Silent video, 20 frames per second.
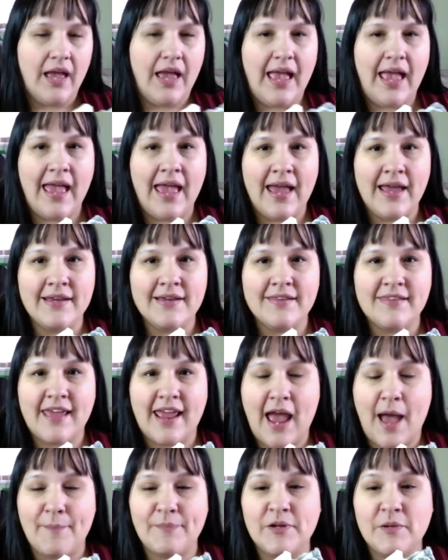And they
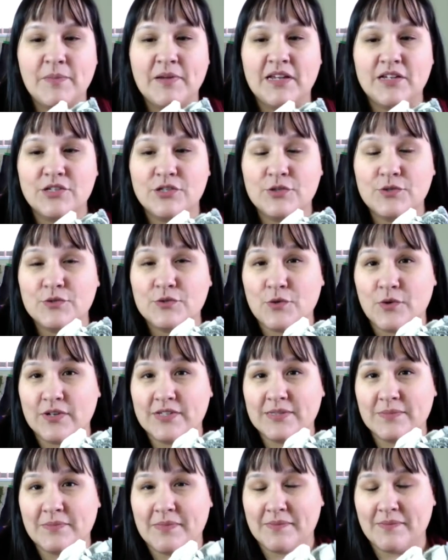happen to be at 2
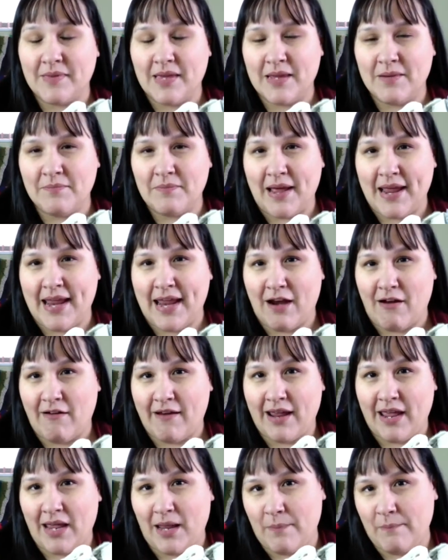stores in my
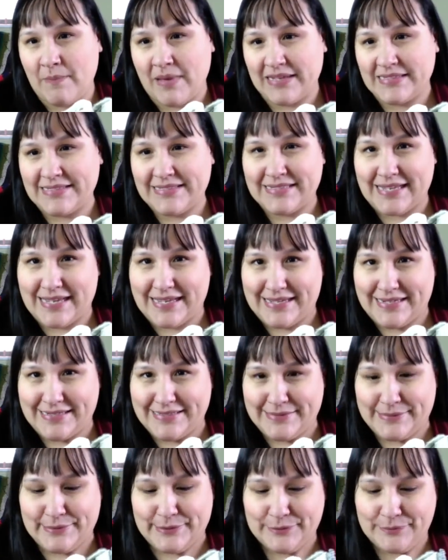area in my
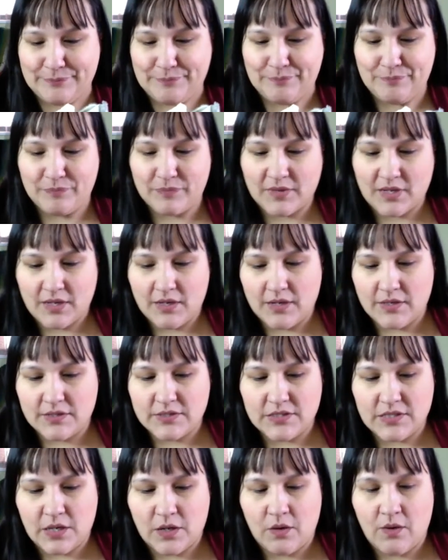size.
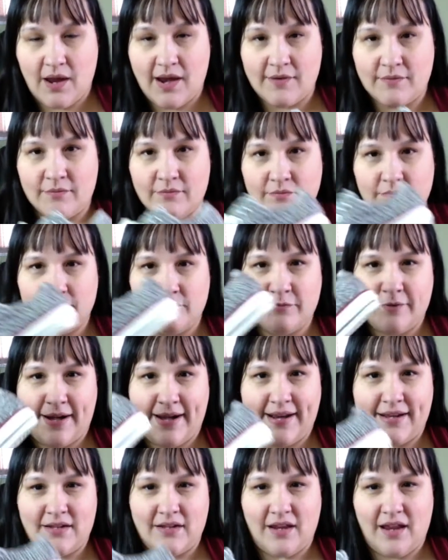So I
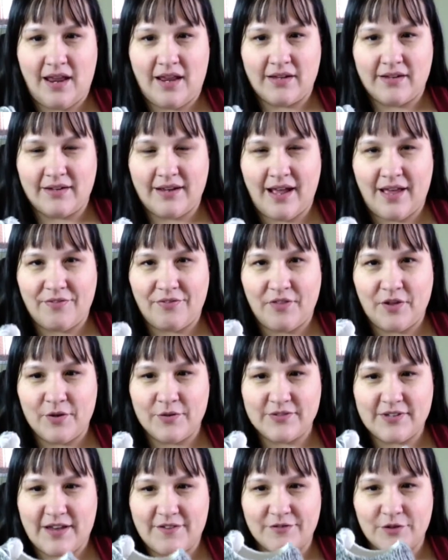ran and got
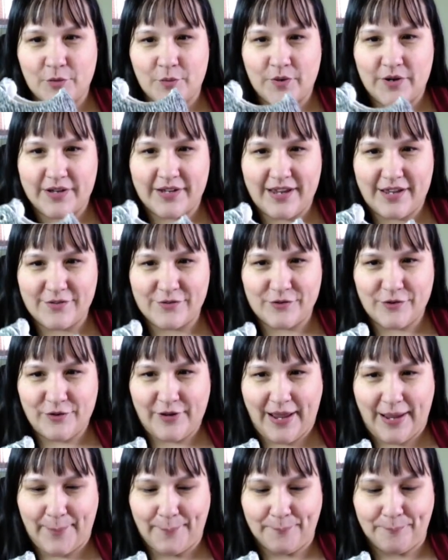those after work
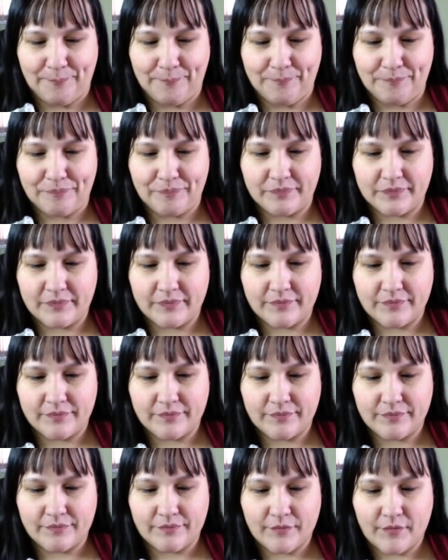yesterday.
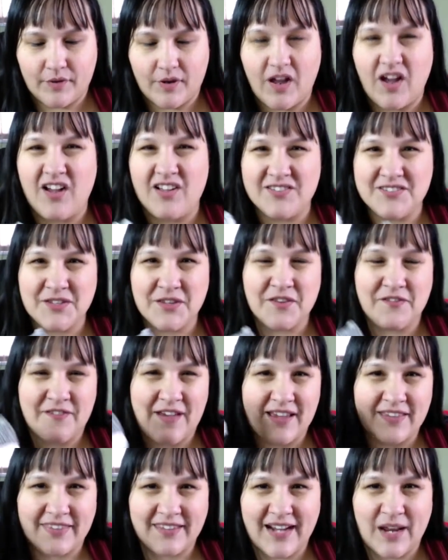Also, the
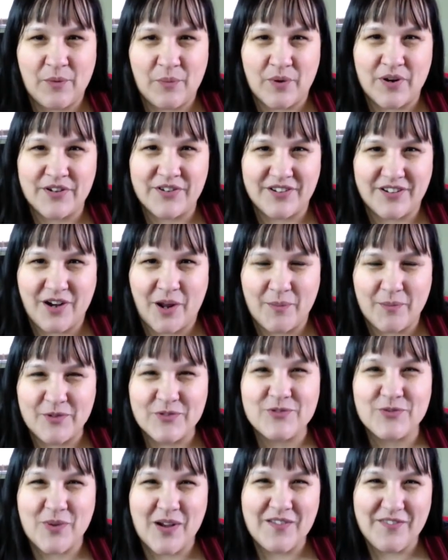fact that I worked an
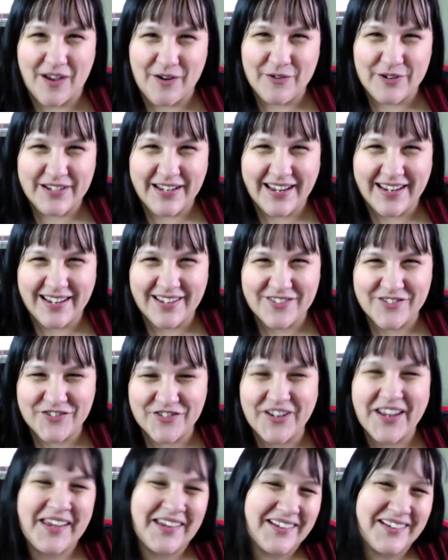almost 12-hour day
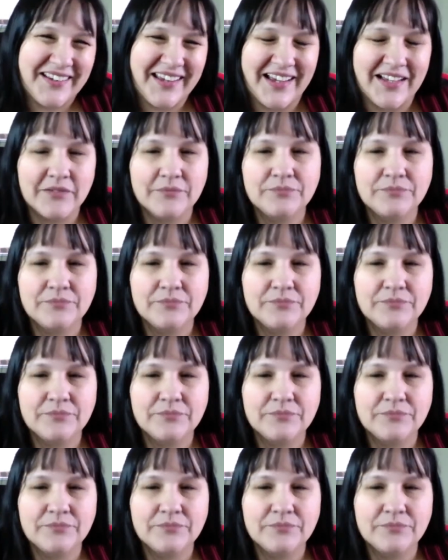yesterday, yeah.